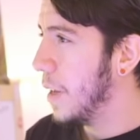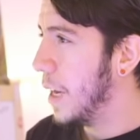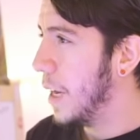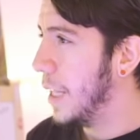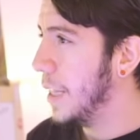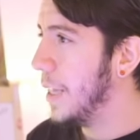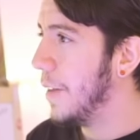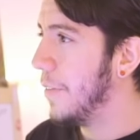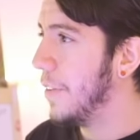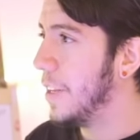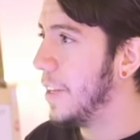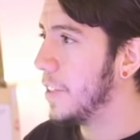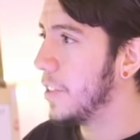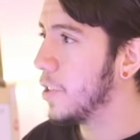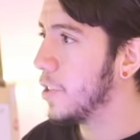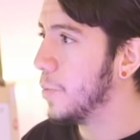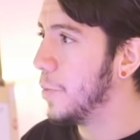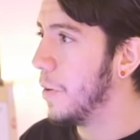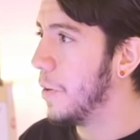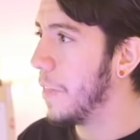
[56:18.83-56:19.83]
And the ability
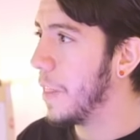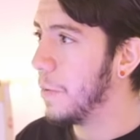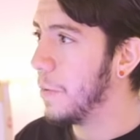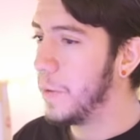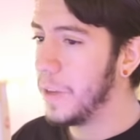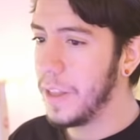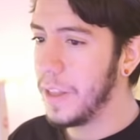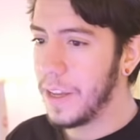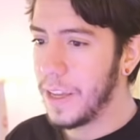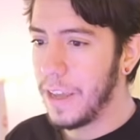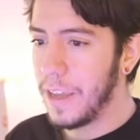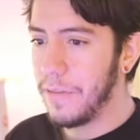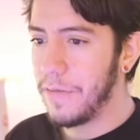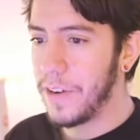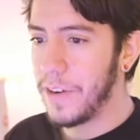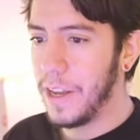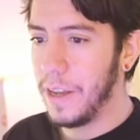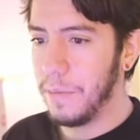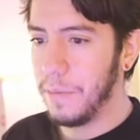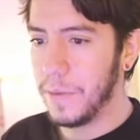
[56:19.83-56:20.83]
to move them with the
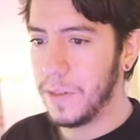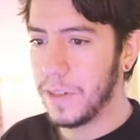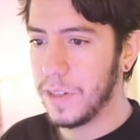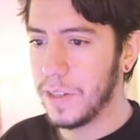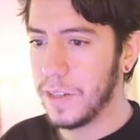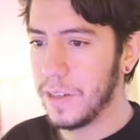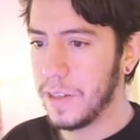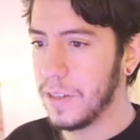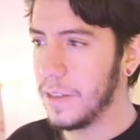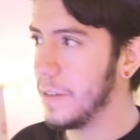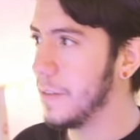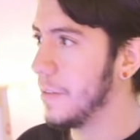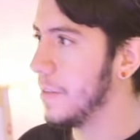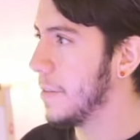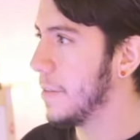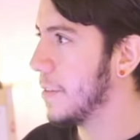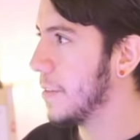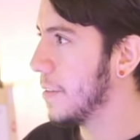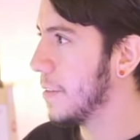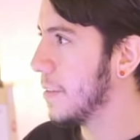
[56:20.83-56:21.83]
keyframes.
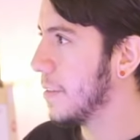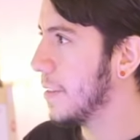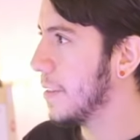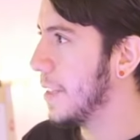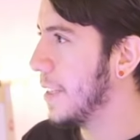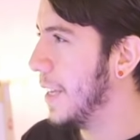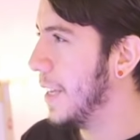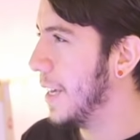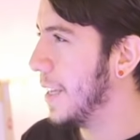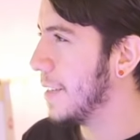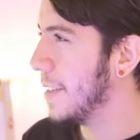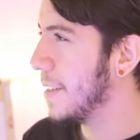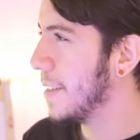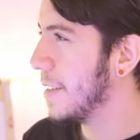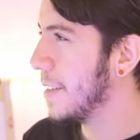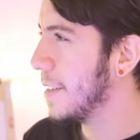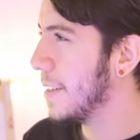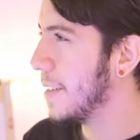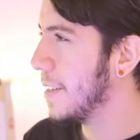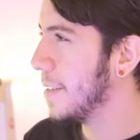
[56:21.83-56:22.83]

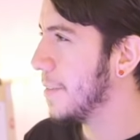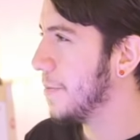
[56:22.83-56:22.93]
Yes.